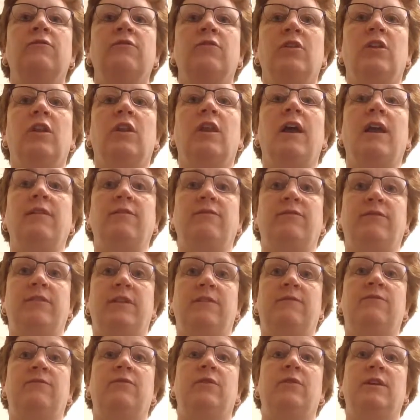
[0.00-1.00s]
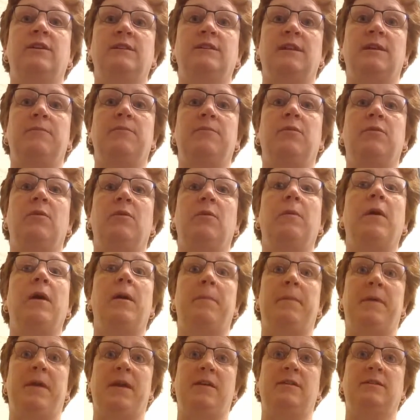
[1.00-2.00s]
for life, like for example,
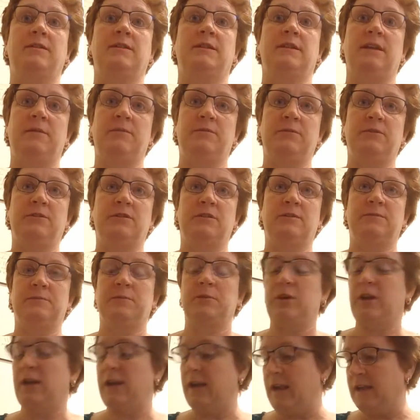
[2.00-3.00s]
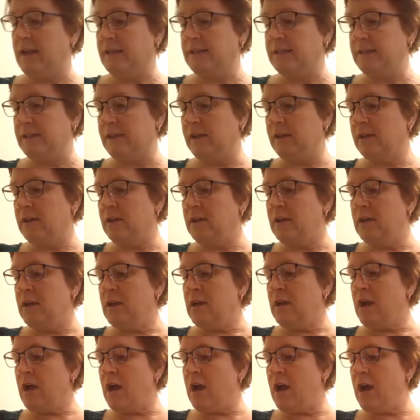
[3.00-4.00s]
a parasite, which is pretty nasty.
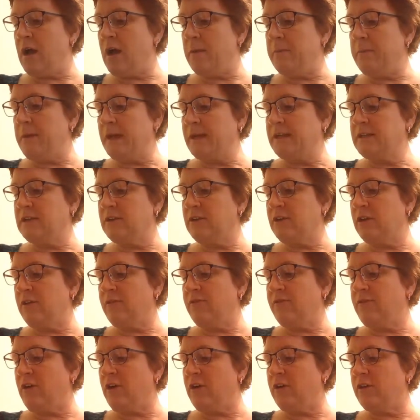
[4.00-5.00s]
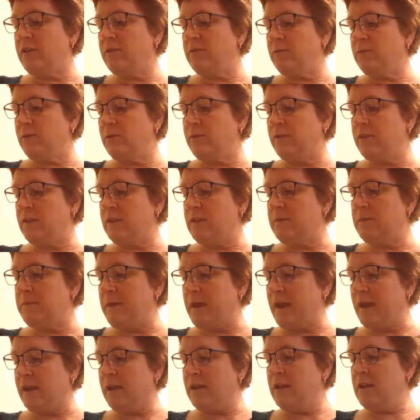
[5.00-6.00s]
Bacteria fall within
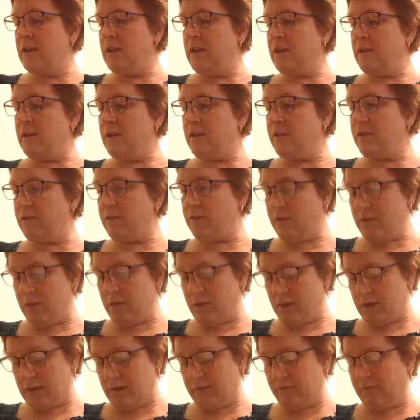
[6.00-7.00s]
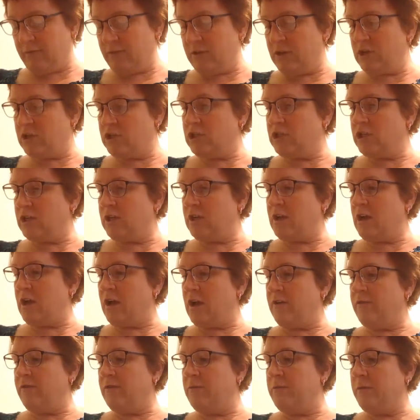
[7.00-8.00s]
the definition
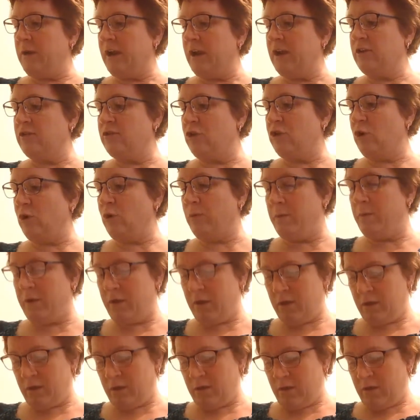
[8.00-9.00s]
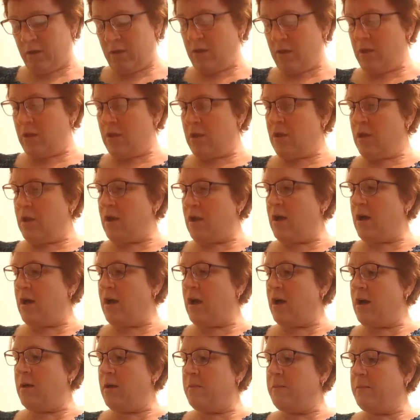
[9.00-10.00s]
of a microbe,
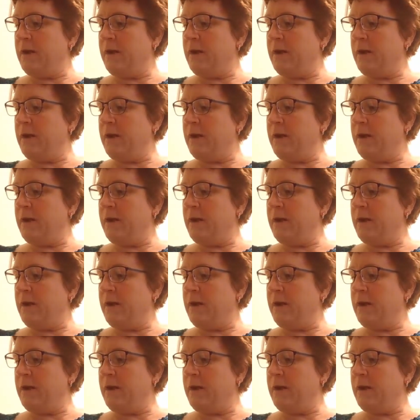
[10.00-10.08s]
a